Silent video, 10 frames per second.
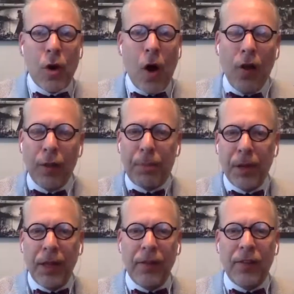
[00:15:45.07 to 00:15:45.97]
call the
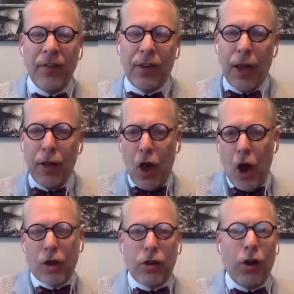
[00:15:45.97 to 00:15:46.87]
police and say,
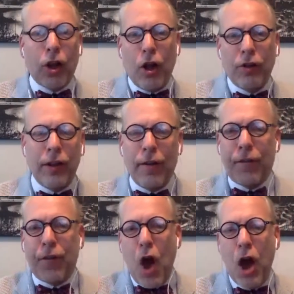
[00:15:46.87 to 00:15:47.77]
look, they're guilty of
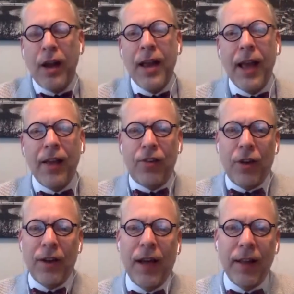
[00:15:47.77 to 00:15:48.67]
fraud, and
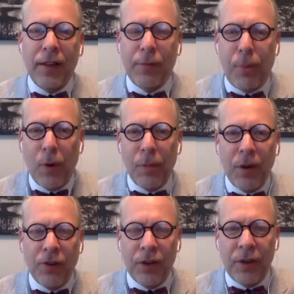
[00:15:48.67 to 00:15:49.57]
shut down this poor
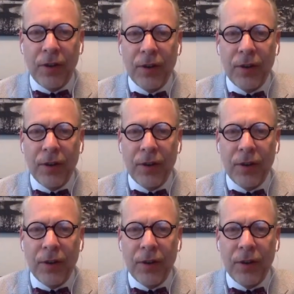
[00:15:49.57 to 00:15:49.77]
merchant?